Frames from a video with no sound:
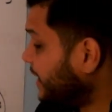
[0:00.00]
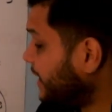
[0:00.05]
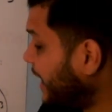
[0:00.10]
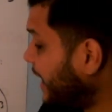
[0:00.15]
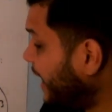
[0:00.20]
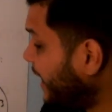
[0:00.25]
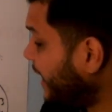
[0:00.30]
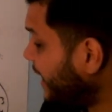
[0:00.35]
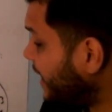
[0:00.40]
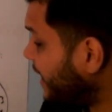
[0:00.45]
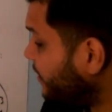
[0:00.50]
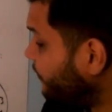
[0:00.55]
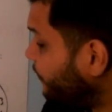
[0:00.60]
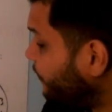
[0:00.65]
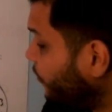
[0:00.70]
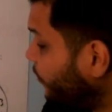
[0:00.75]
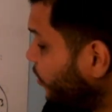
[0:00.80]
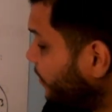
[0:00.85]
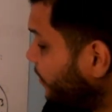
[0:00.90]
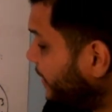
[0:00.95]
I have
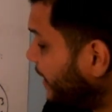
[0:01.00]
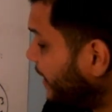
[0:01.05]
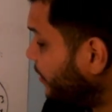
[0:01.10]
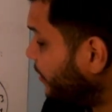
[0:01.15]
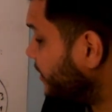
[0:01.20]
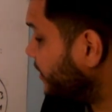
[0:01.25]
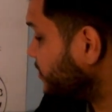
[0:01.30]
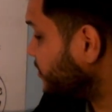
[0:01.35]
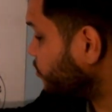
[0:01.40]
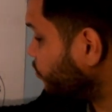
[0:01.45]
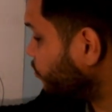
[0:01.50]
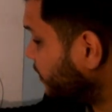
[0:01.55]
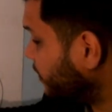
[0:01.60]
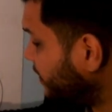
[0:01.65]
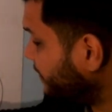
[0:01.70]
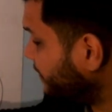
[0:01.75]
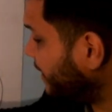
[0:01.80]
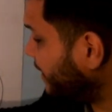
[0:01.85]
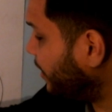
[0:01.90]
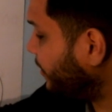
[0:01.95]
four mountains. One
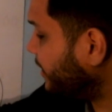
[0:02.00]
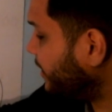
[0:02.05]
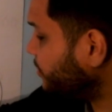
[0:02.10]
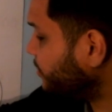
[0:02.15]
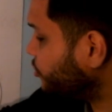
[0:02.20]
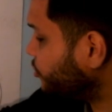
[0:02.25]
mountain,